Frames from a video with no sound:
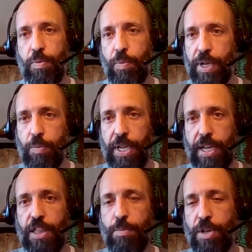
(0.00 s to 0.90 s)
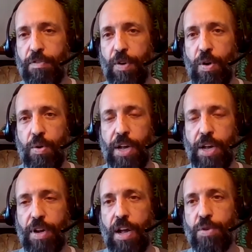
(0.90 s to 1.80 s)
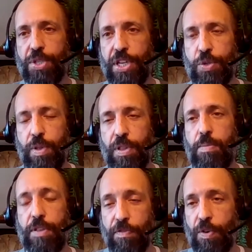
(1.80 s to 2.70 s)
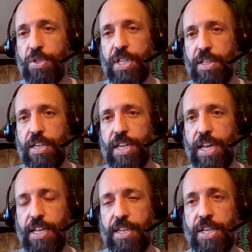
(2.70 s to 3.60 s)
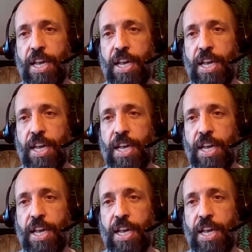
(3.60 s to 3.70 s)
we get them on the phone, we have a conversation with them, and the first thing they say is,